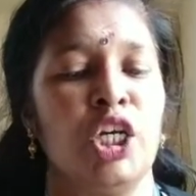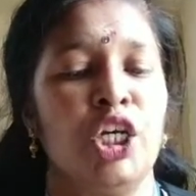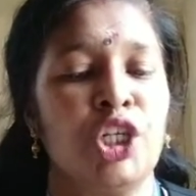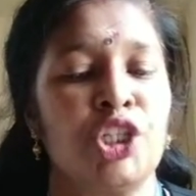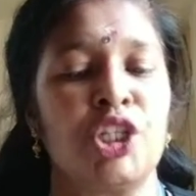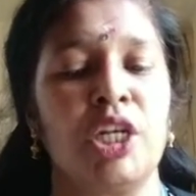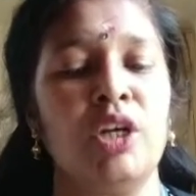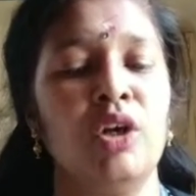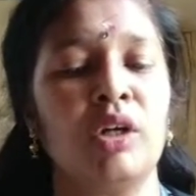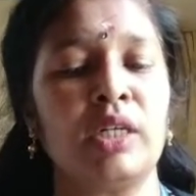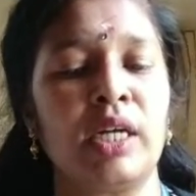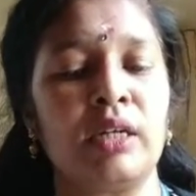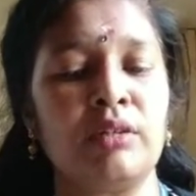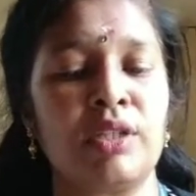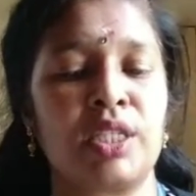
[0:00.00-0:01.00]
She looked
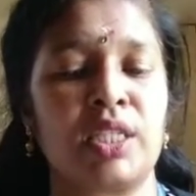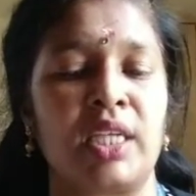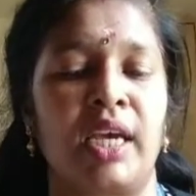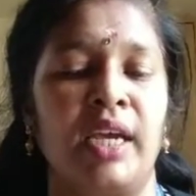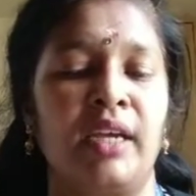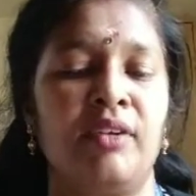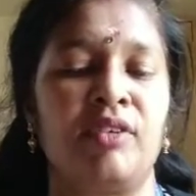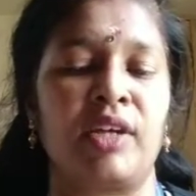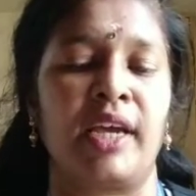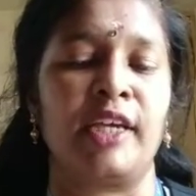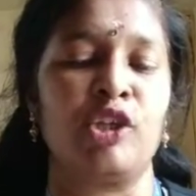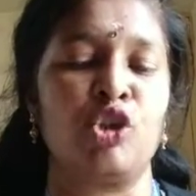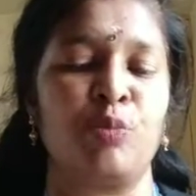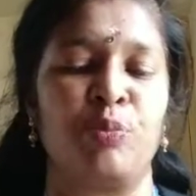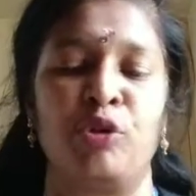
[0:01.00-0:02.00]
outside,
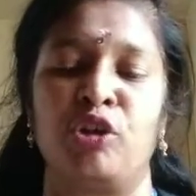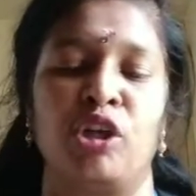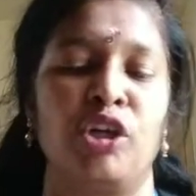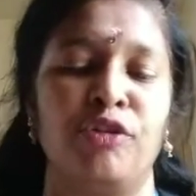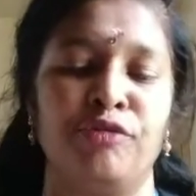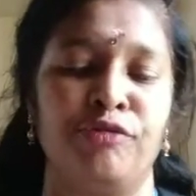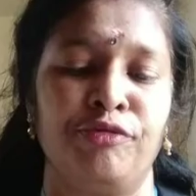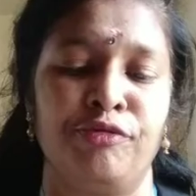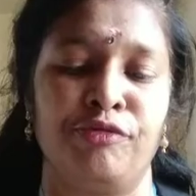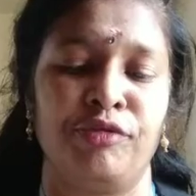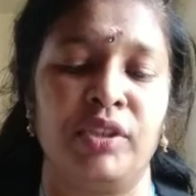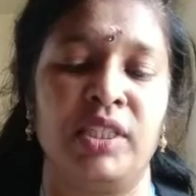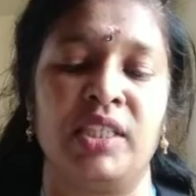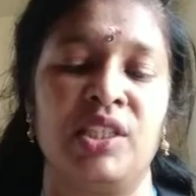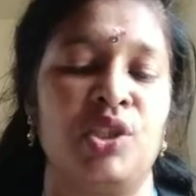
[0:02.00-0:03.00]
trying to put off
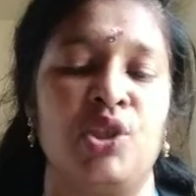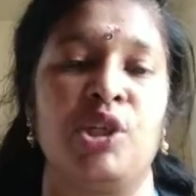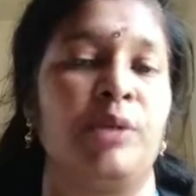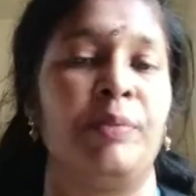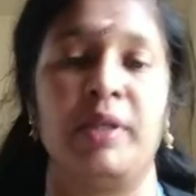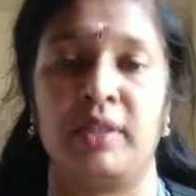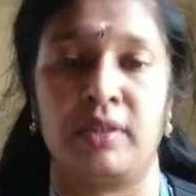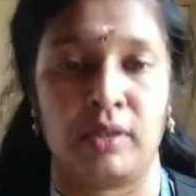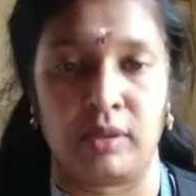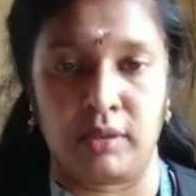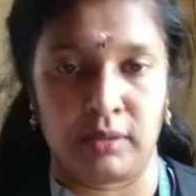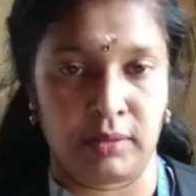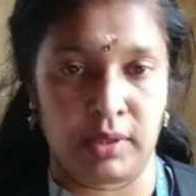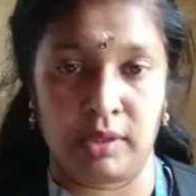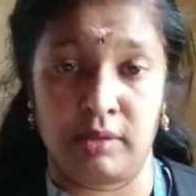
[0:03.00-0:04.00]
the disturbing thought.
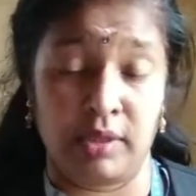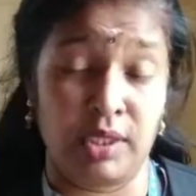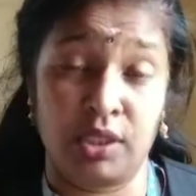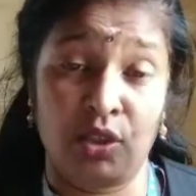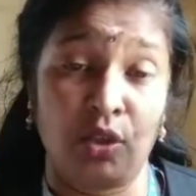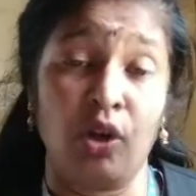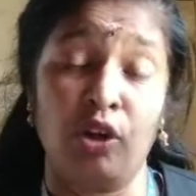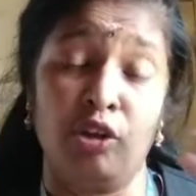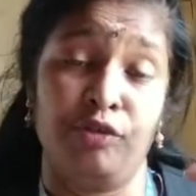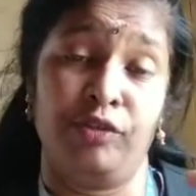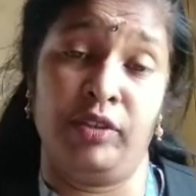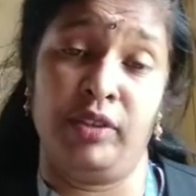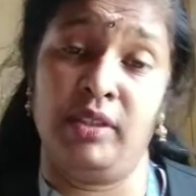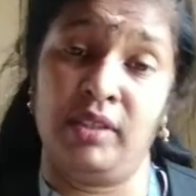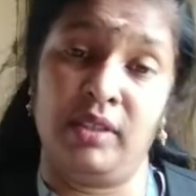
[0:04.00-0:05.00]
This thought of
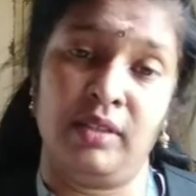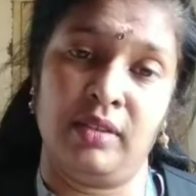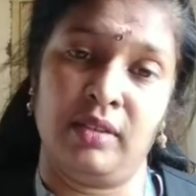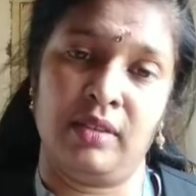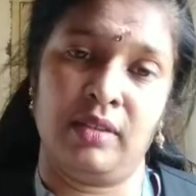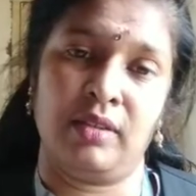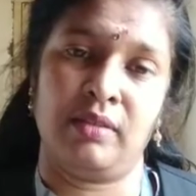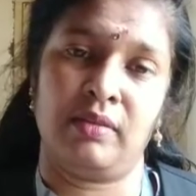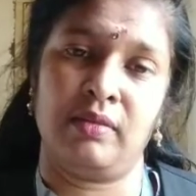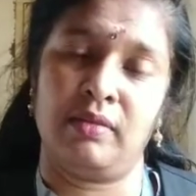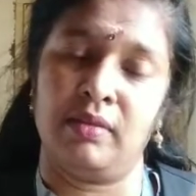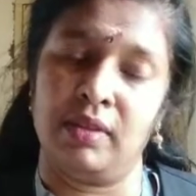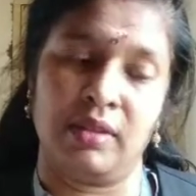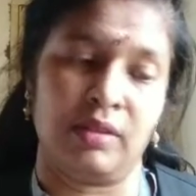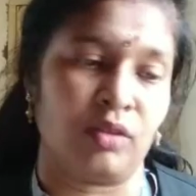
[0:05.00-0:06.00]
her,
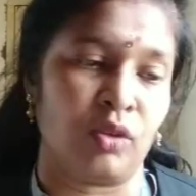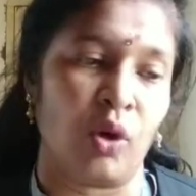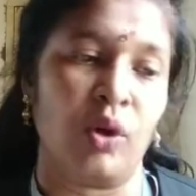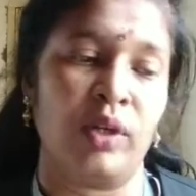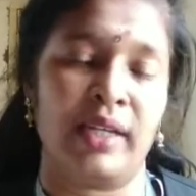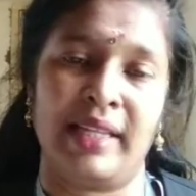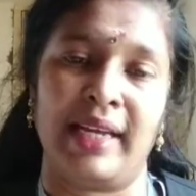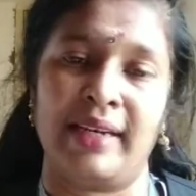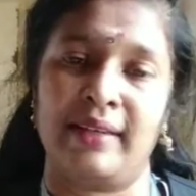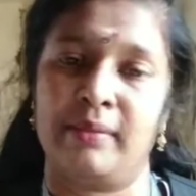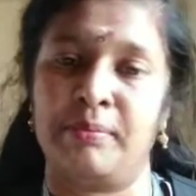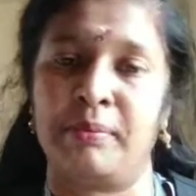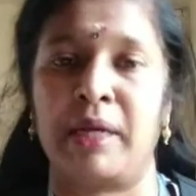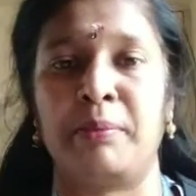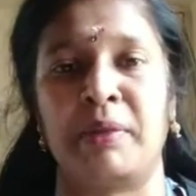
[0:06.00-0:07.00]
the thought that
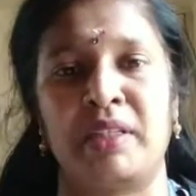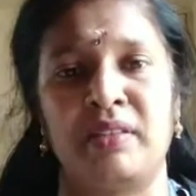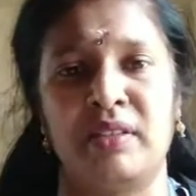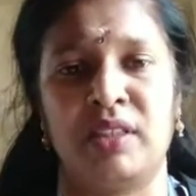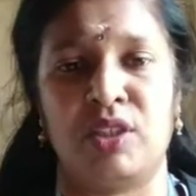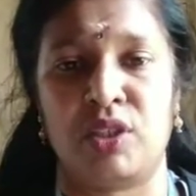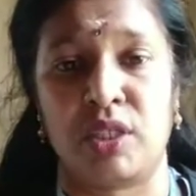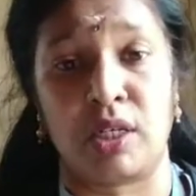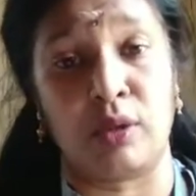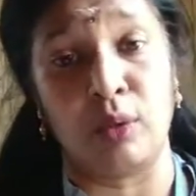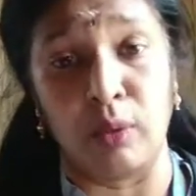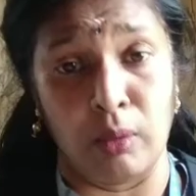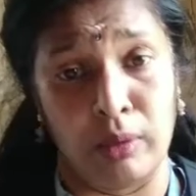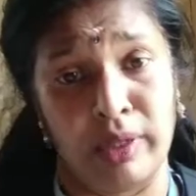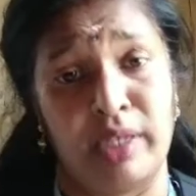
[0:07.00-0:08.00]
my mother is now
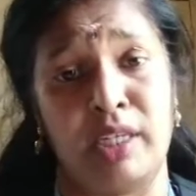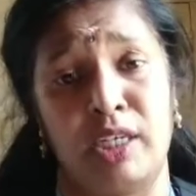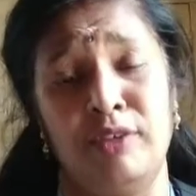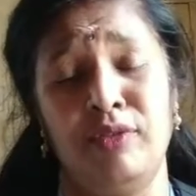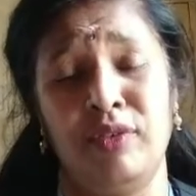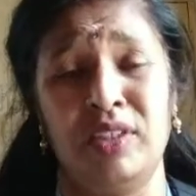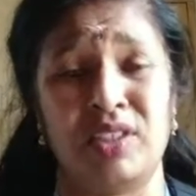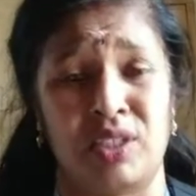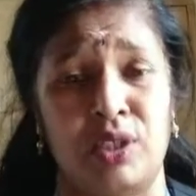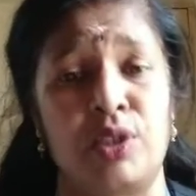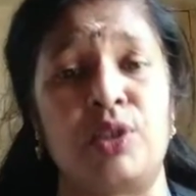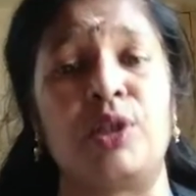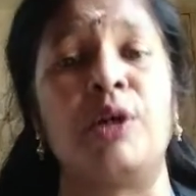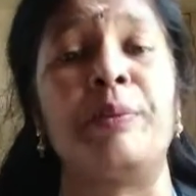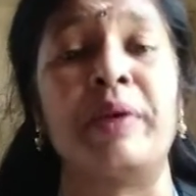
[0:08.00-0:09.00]
old enough, is
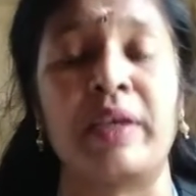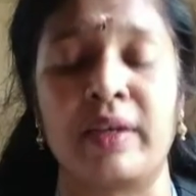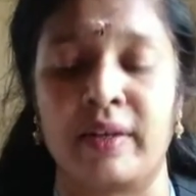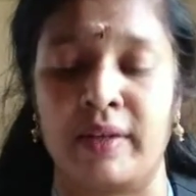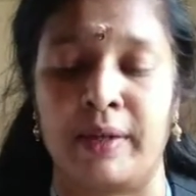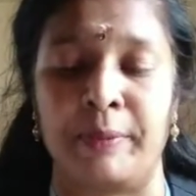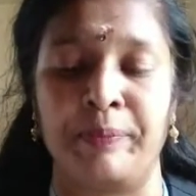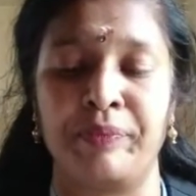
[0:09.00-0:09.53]
disturbing her.